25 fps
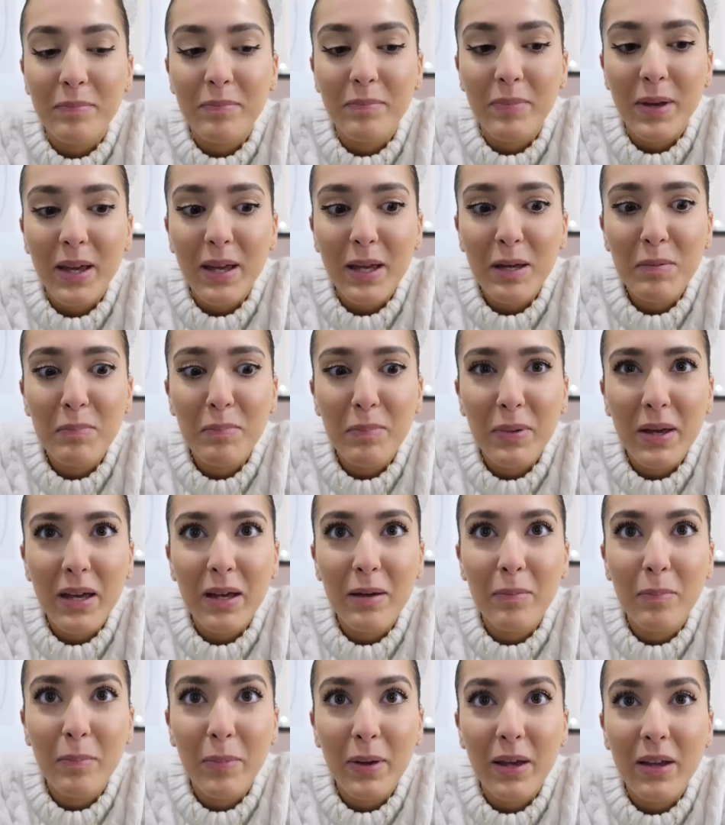Big,
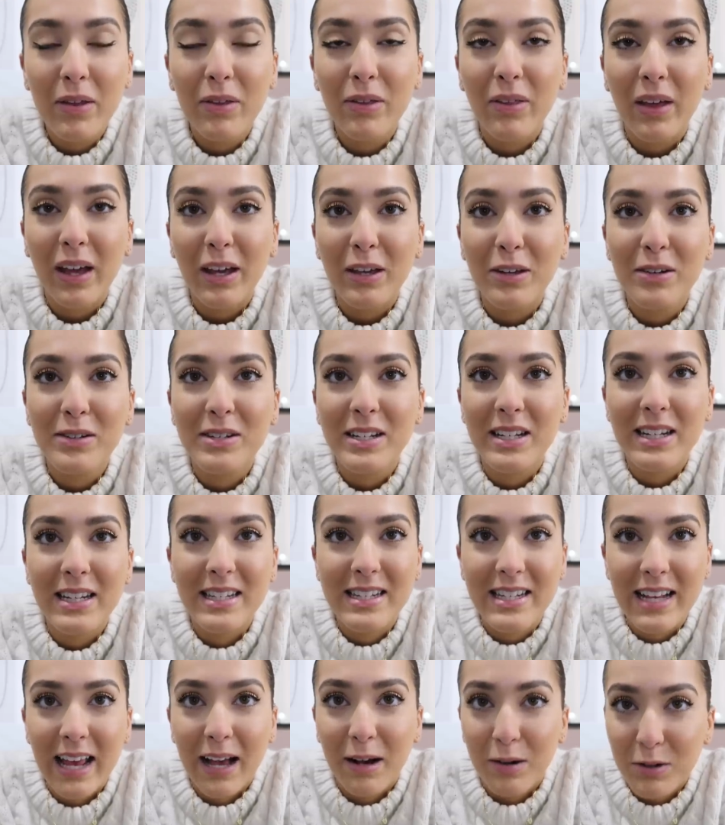big, big thank you to
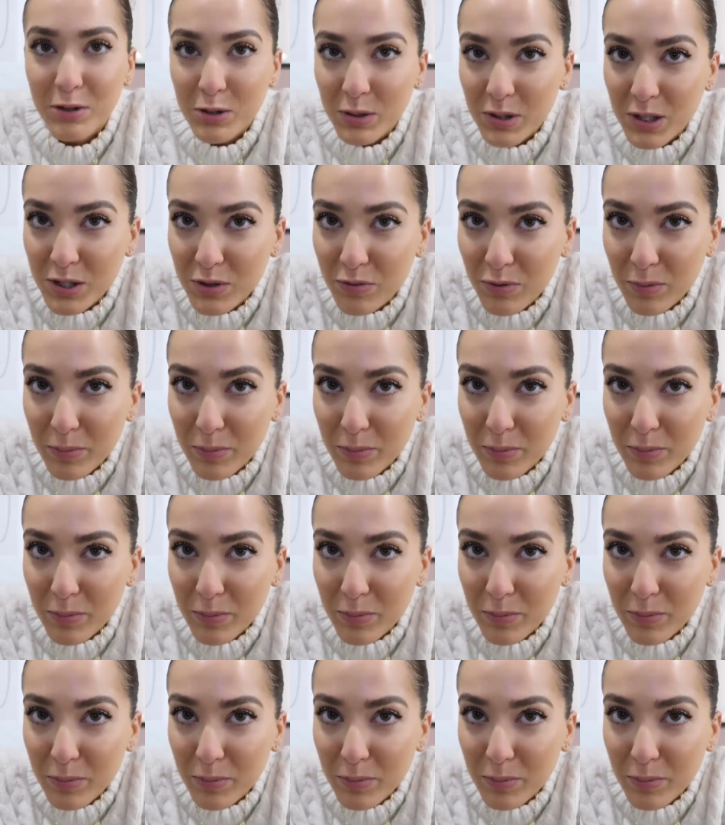Lisa Eldridge